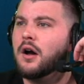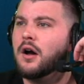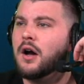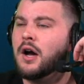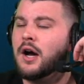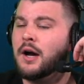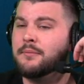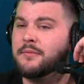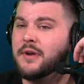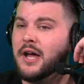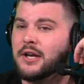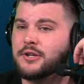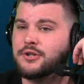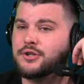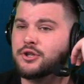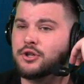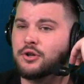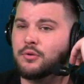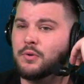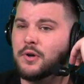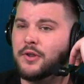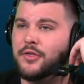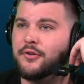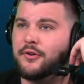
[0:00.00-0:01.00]
I'm not
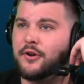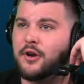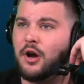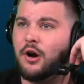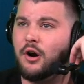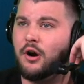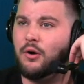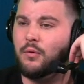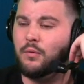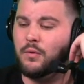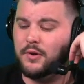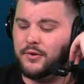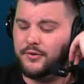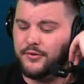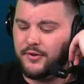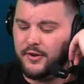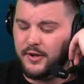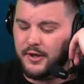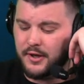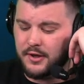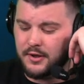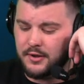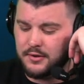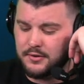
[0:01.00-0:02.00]
sure what the call was
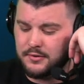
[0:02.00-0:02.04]
there.